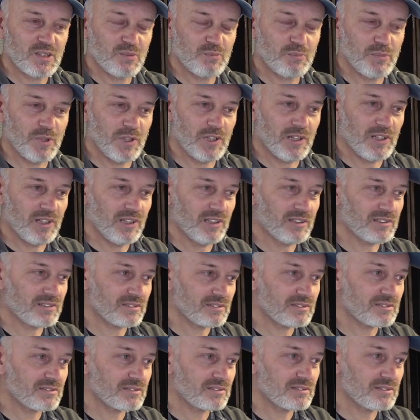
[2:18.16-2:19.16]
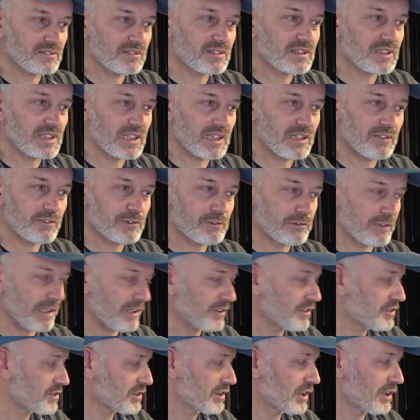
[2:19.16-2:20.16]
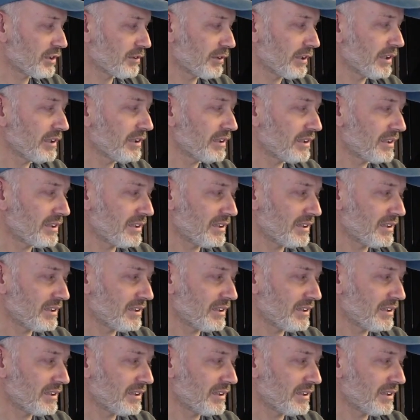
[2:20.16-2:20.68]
more kind of Grand Tourer.